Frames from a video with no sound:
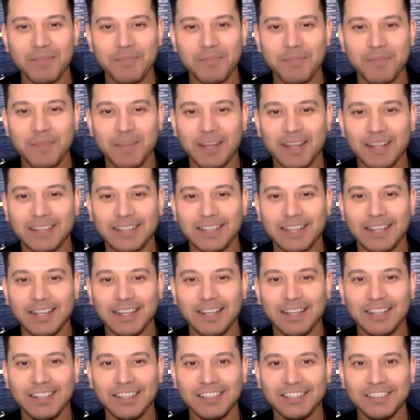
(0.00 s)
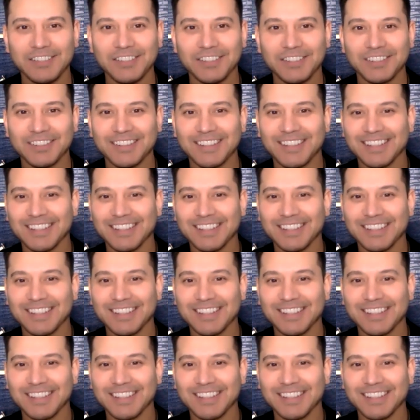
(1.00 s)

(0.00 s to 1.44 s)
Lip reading: Mera dil. For